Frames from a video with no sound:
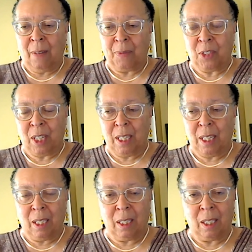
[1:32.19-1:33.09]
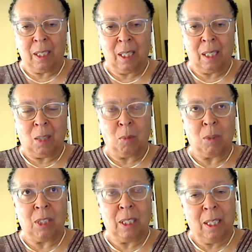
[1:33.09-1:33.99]
this idea that, that, that there
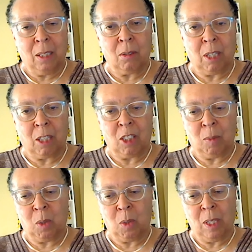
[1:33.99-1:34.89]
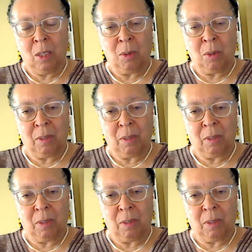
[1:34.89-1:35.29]
was an intersection between youth